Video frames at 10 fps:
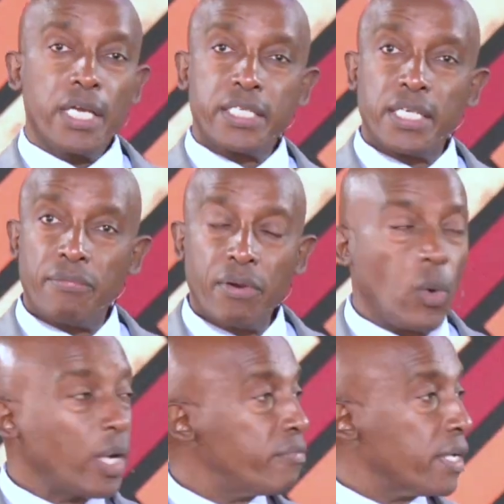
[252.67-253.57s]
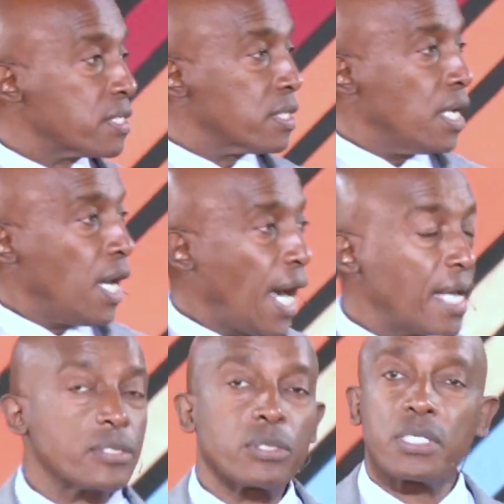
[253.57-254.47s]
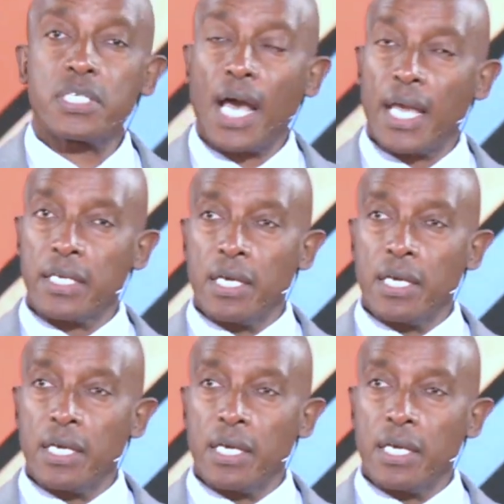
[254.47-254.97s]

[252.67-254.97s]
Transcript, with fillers: and every one of us has to decide